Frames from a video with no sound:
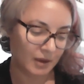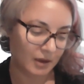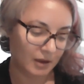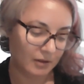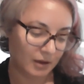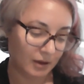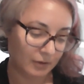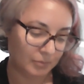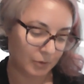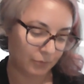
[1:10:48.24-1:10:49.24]
and has
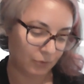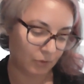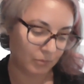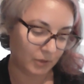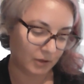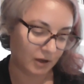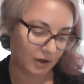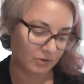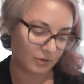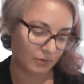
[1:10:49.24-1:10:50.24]
performed at
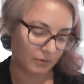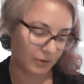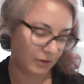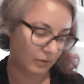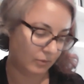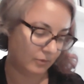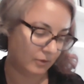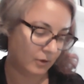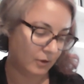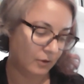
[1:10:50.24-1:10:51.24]
hundreds of venues
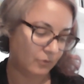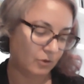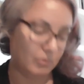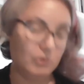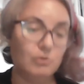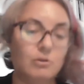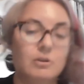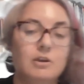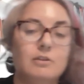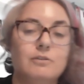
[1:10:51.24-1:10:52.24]
from New
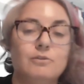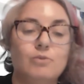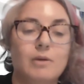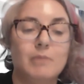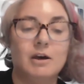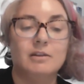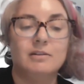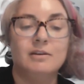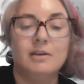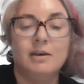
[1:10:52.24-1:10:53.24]
Orleans to
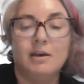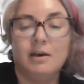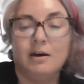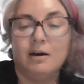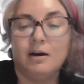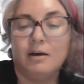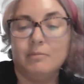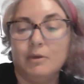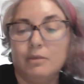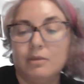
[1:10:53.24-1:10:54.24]
Amman.
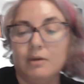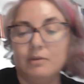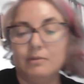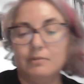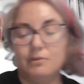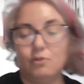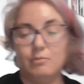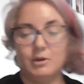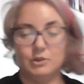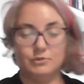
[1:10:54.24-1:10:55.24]
Rami, thank you so
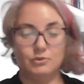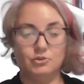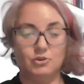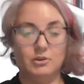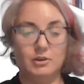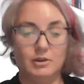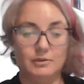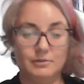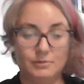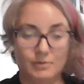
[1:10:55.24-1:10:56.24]
much for joining
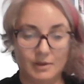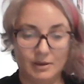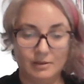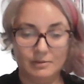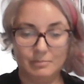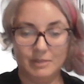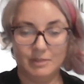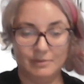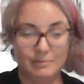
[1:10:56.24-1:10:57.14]
us tonight, please.